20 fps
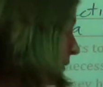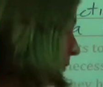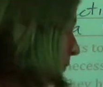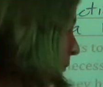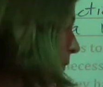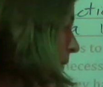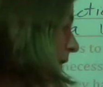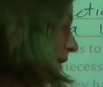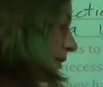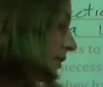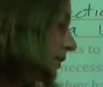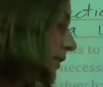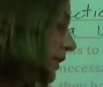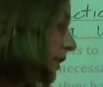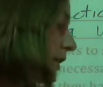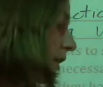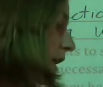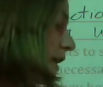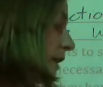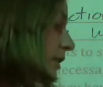one
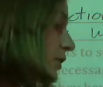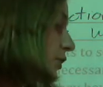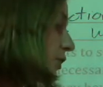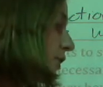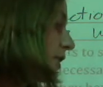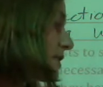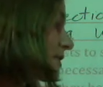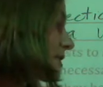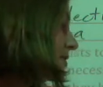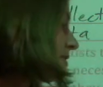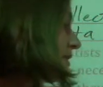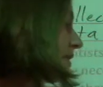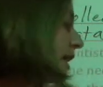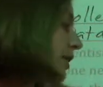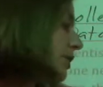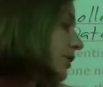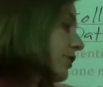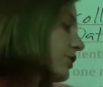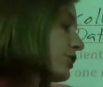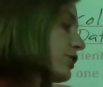thing increases, the
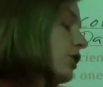other's